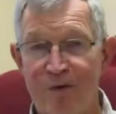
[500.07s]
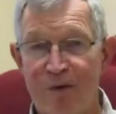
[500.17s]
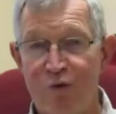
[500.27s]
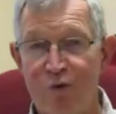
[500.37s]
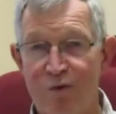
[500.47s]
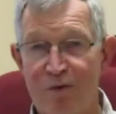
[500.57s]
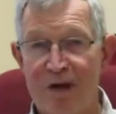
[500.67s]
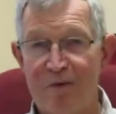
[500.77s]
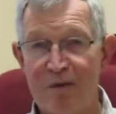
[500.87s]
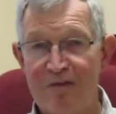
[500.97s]
or
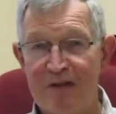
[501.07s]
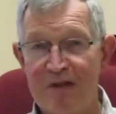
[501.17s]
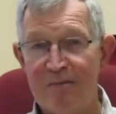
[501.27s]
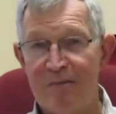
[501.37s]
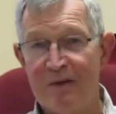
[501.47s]
mifloquine